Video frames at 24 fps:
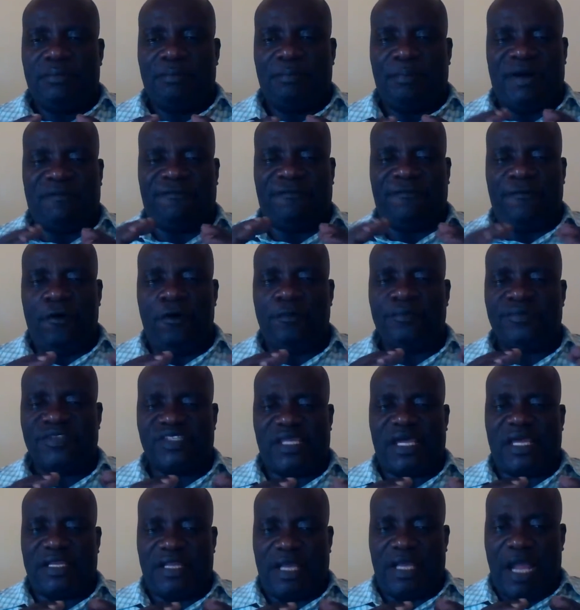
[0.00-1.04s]
performs
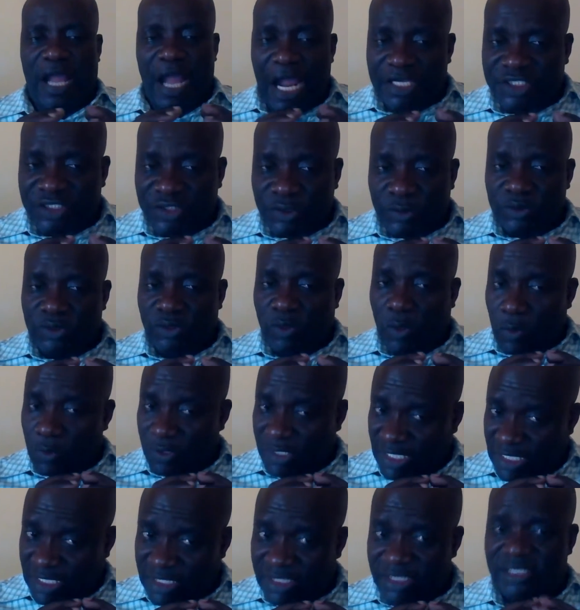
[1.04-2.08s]
an action
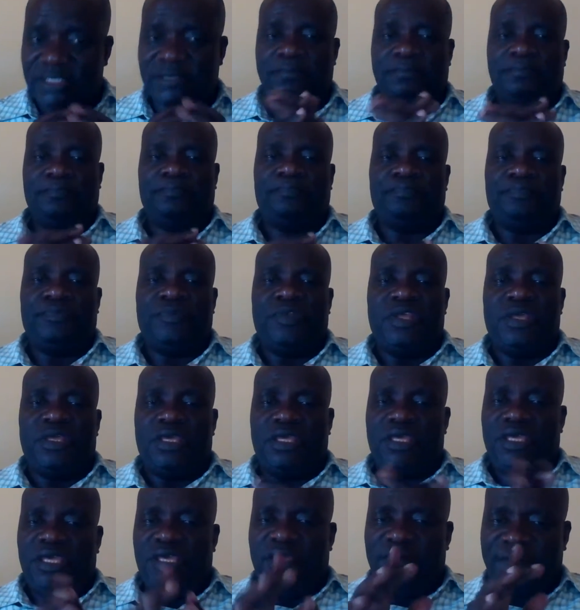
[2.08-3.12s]
on it?
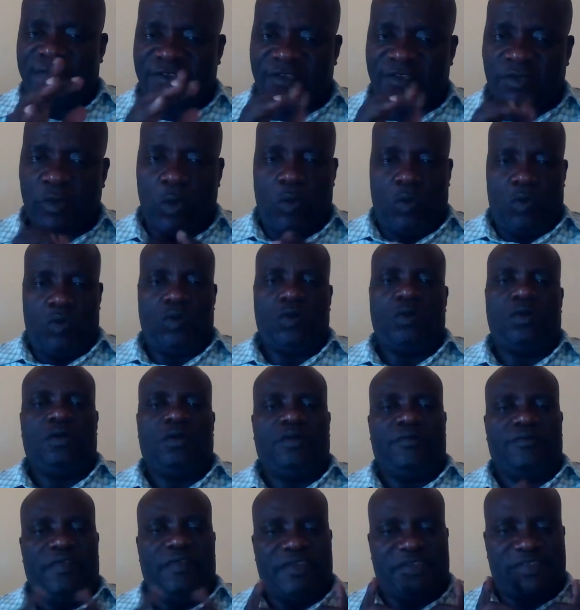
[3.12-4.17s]
If so,
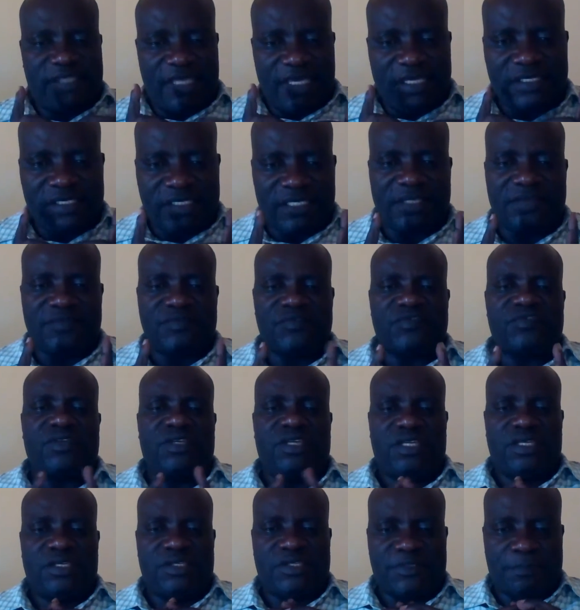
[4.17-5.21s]
the sentence
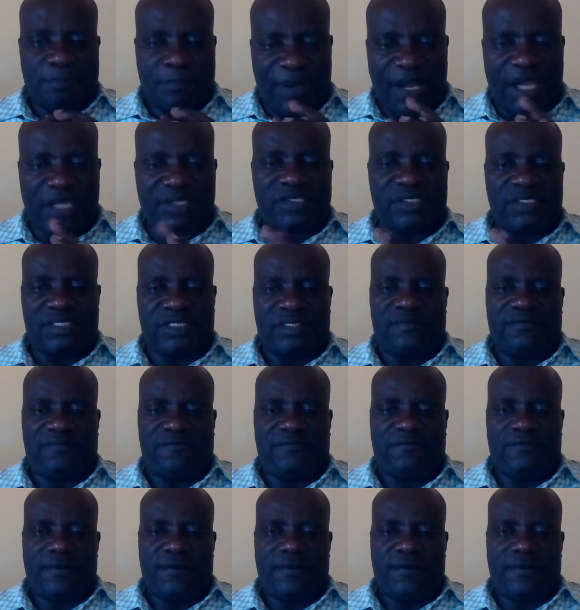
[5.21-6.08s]
is passive.